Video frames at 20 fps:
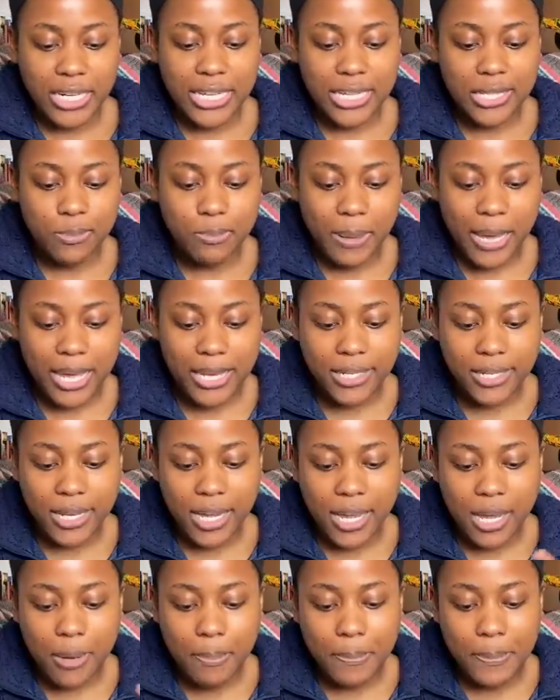he's pent
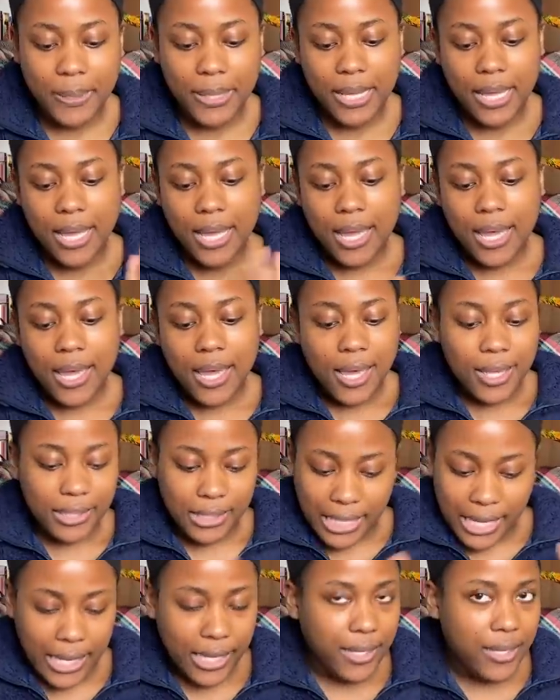up.
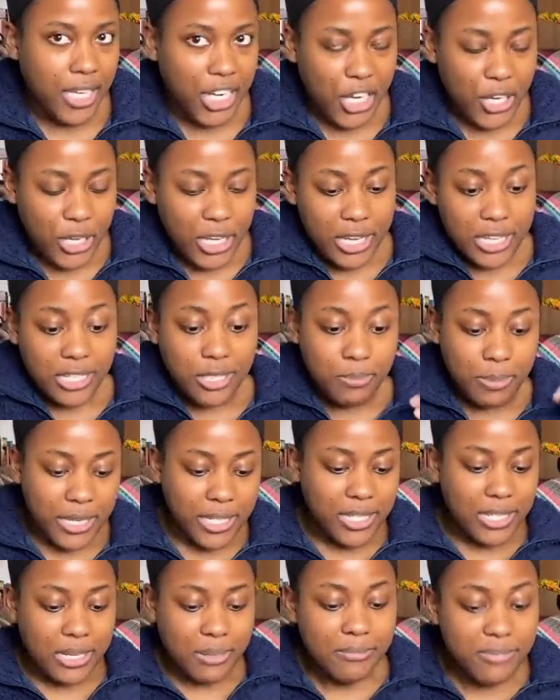Like, you know, he has
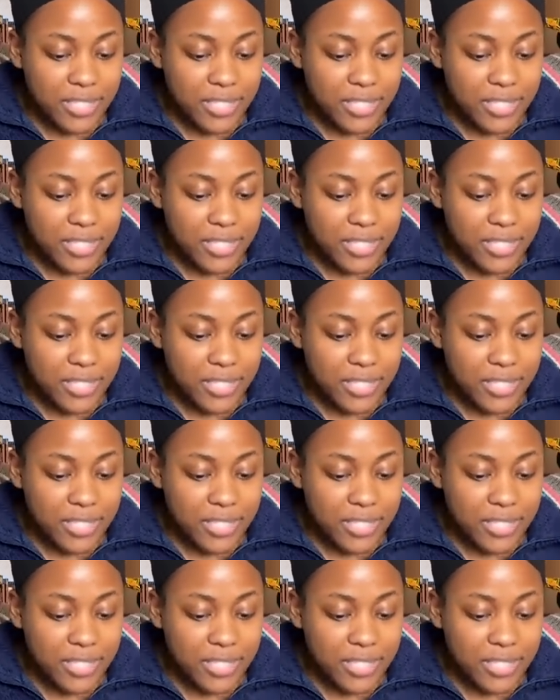pent up